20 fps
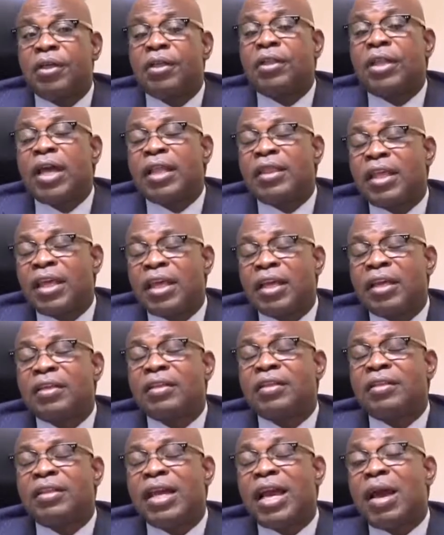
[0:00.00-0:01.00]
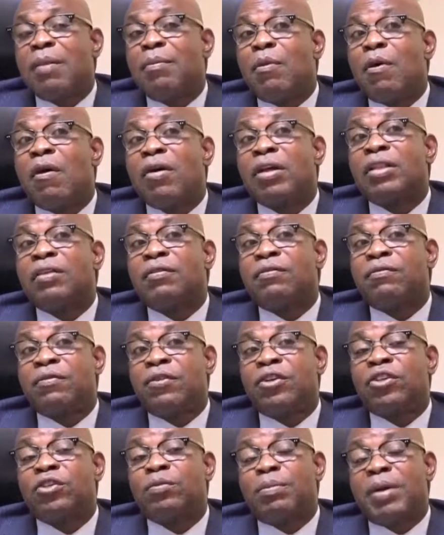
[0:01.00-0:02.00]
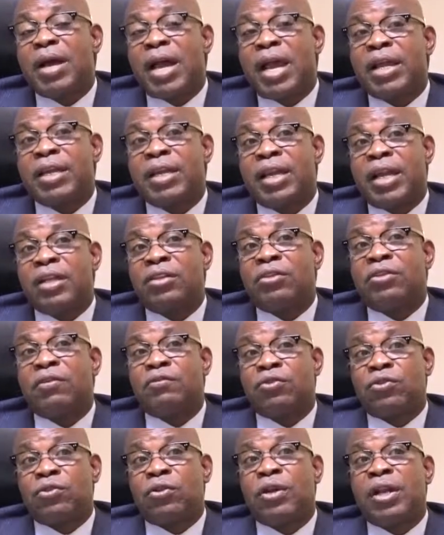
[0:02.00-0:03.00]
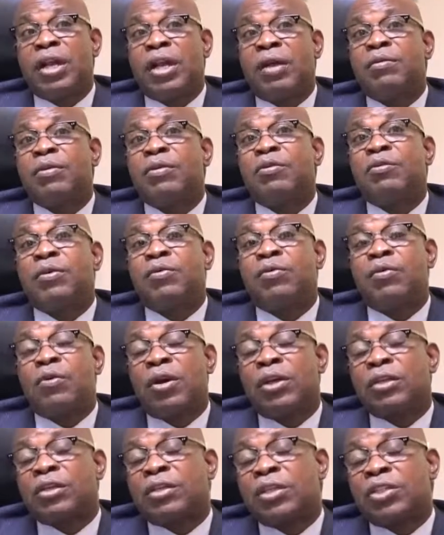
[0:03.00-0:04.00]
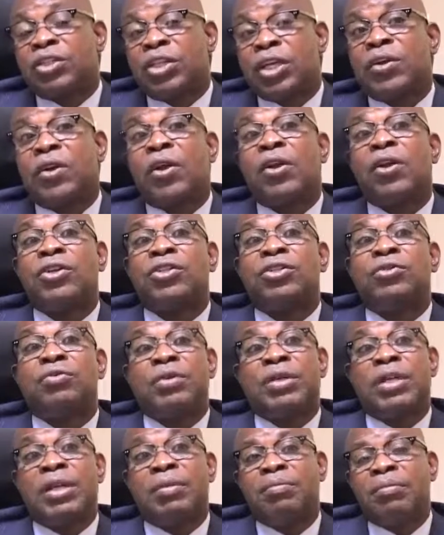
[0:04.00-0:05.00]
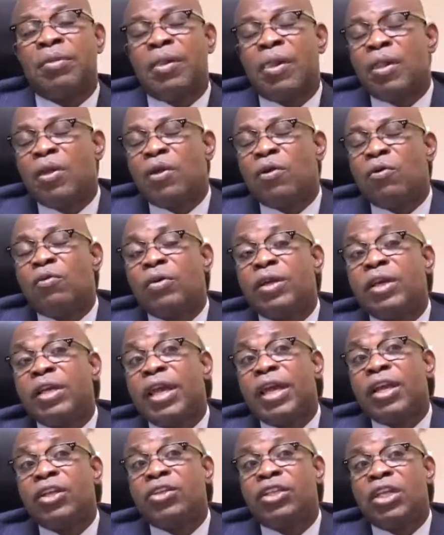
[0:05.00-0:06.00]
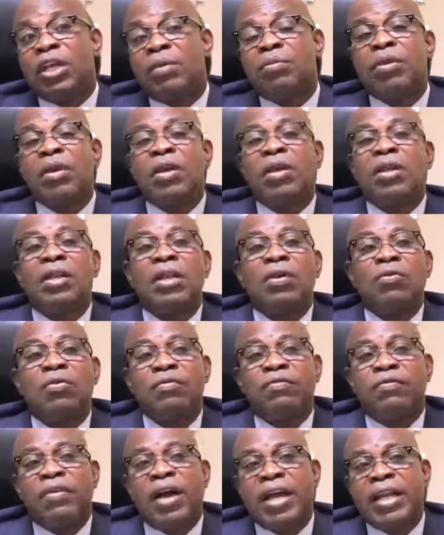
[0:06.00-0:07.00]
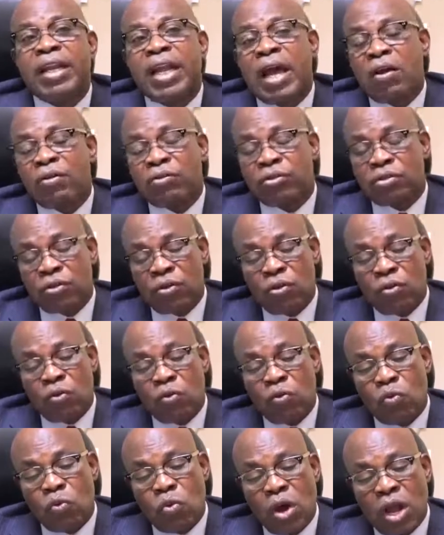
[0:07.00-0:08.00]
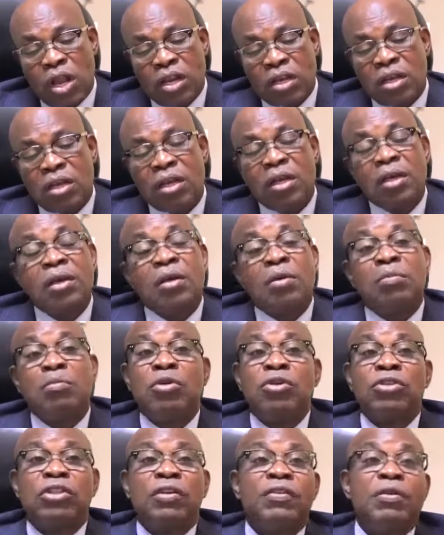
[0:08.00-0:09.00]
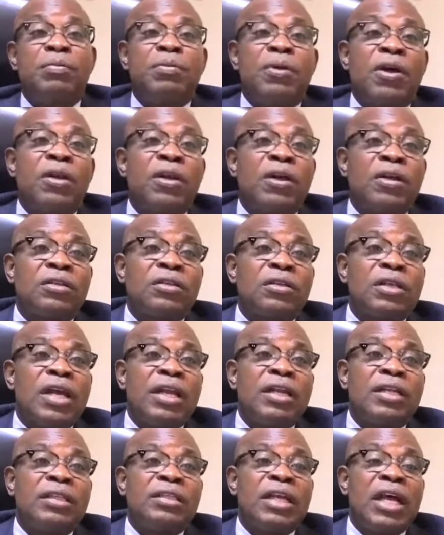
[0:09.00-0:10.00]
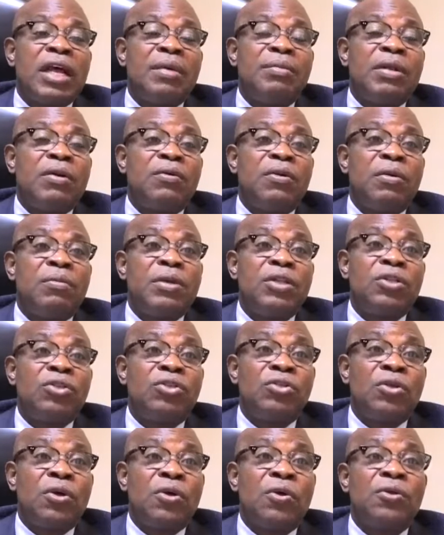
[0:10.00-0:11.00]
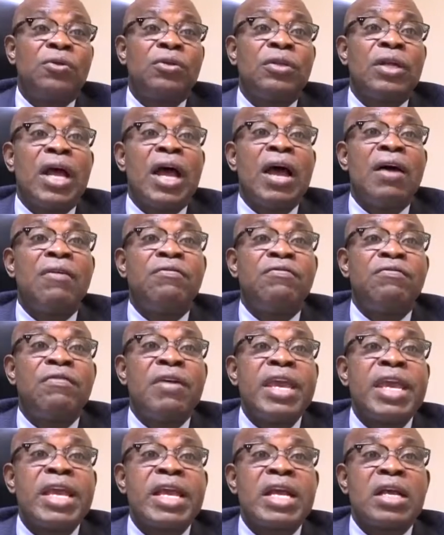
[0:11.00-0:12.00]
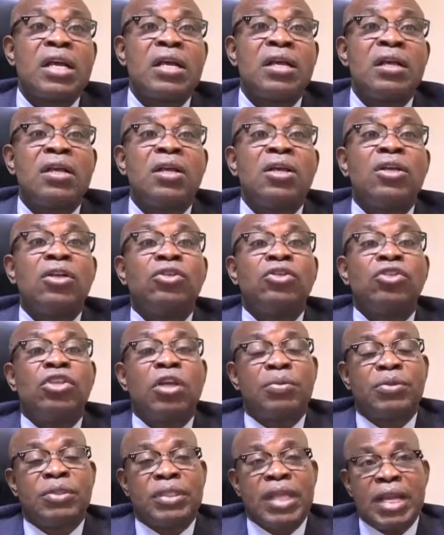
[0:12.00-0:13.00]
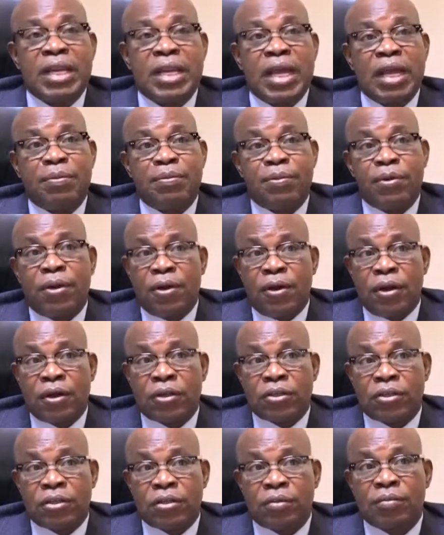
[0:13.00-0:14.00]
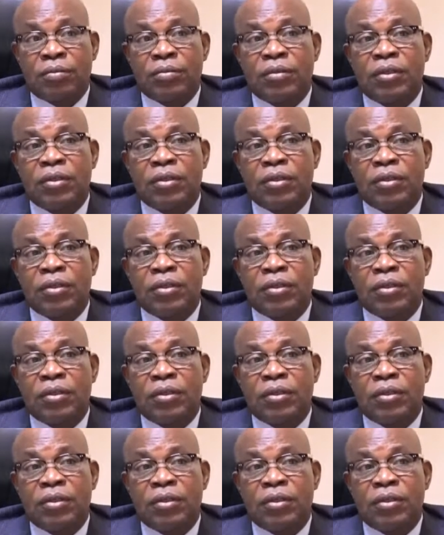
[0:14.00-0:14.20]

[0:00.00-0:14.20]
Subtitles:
I think they are among the first pioneers of solar. We worked the technology with them. We engaged them. Then we find out, one, most of the products at the time that were being sold are fake, substandard products.